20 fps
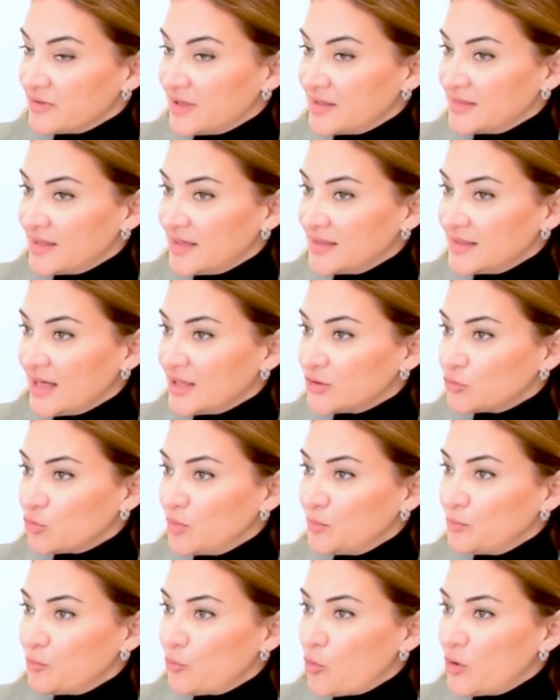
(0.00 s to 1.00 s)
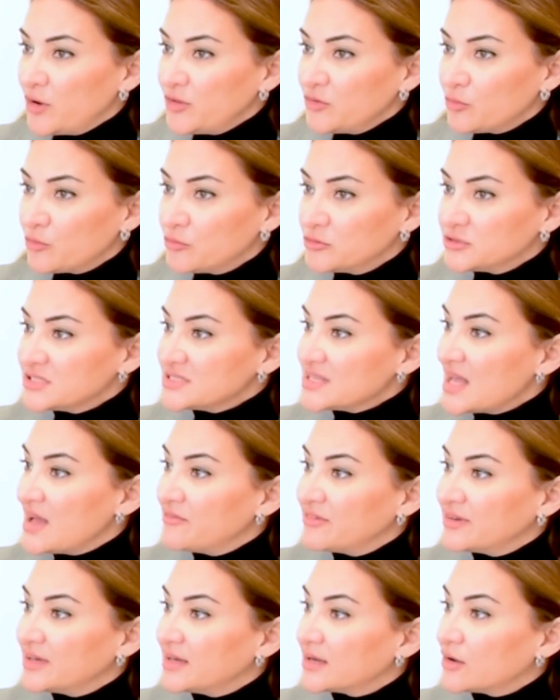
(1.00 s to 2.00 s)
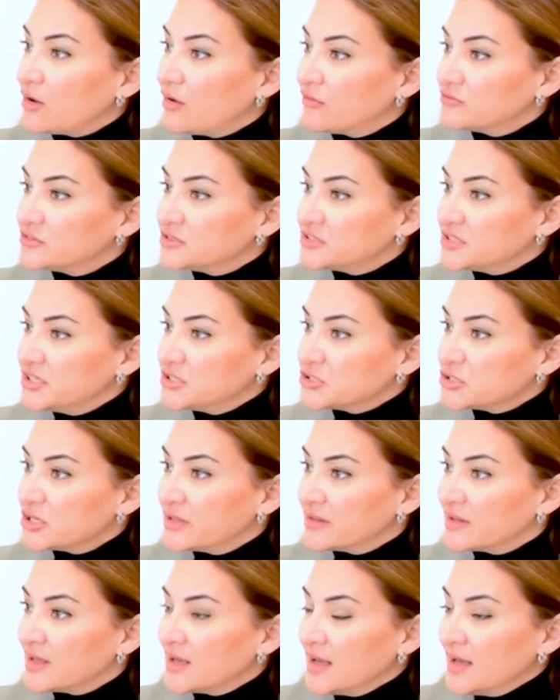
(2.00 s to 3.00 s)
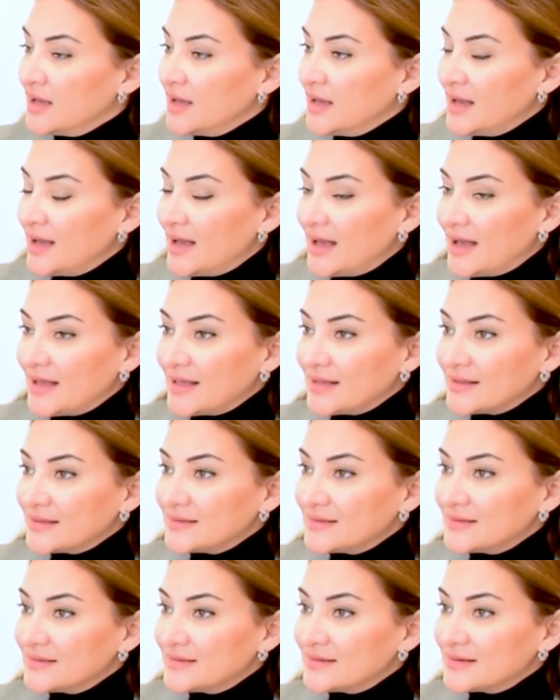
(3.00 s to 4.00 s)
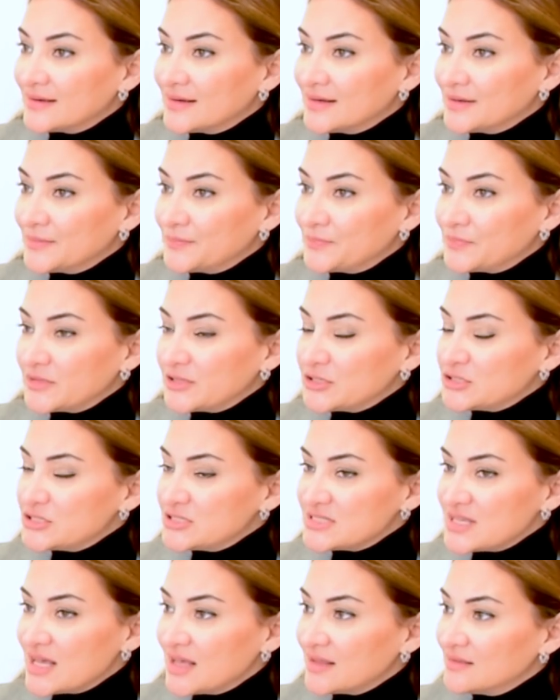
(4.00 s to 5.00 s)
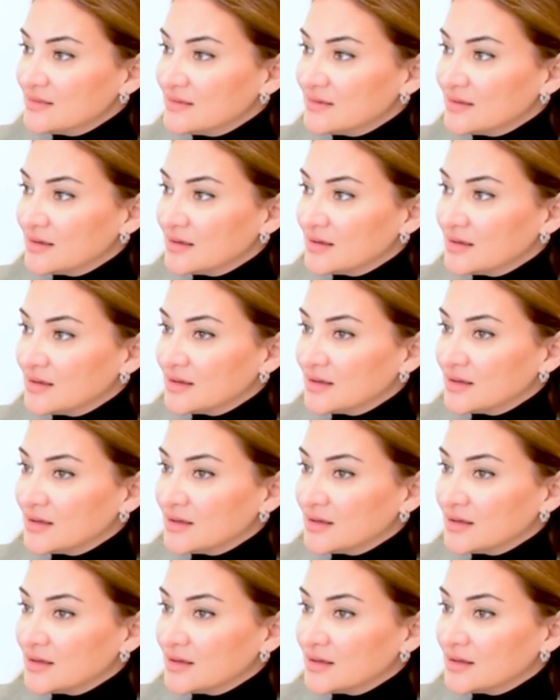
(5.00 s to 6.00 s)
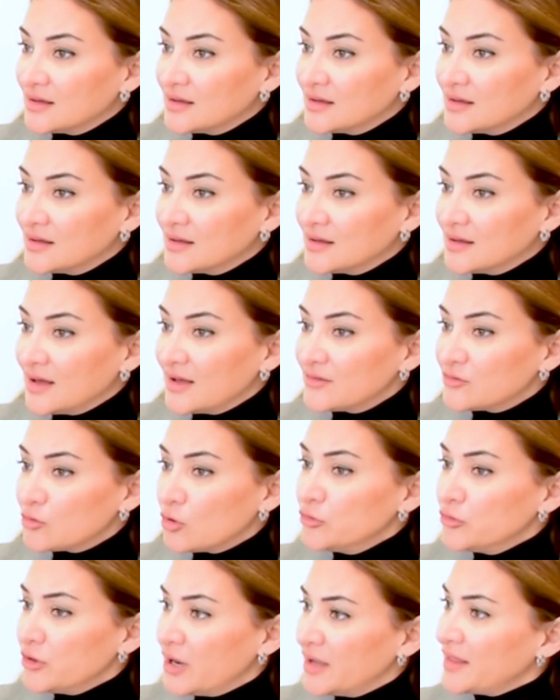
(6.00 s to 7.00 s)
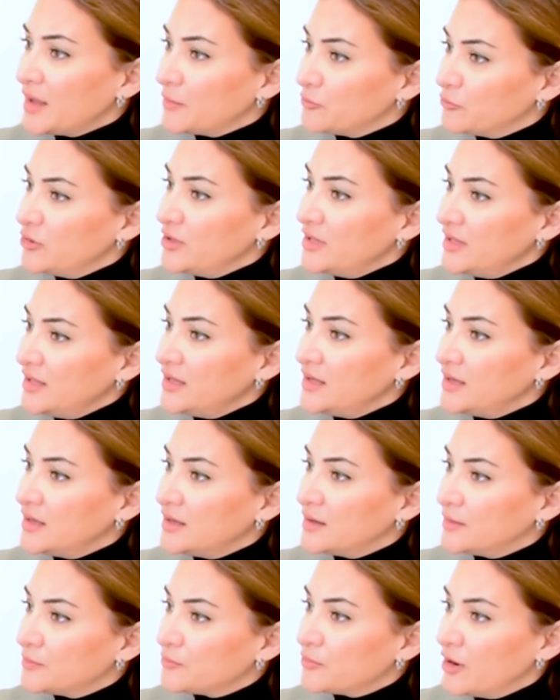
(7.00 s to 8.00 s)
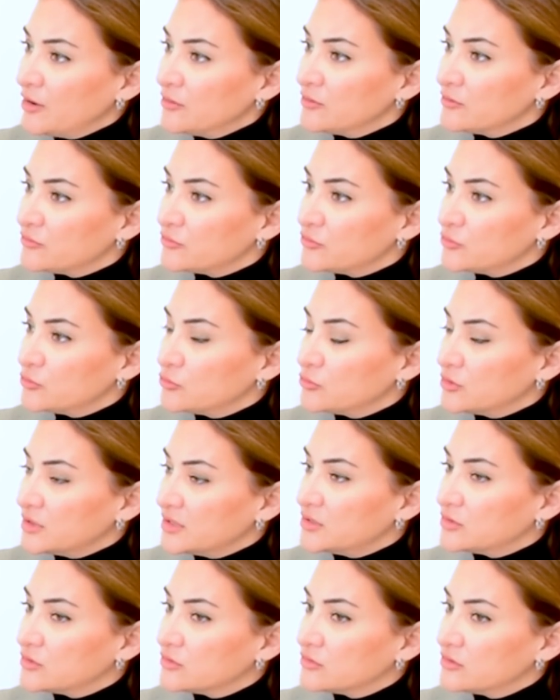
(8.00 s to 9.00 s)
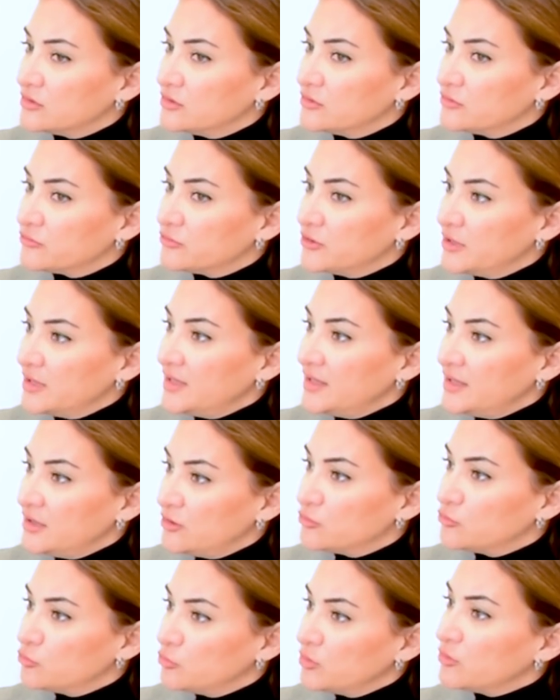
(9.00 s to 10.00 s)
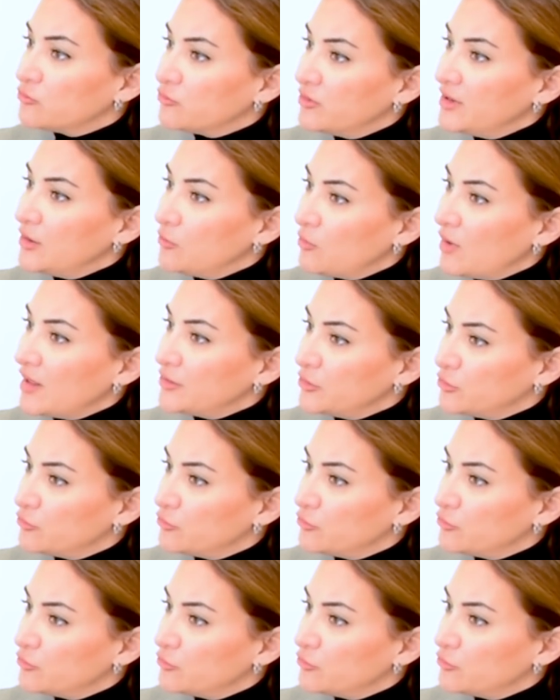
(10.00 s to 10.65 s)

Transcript: And then at one point we were just having a conversation, and um, she said, uh, I told her, Hannah, I'm really proud of you. You know, you're really, you're doing really well.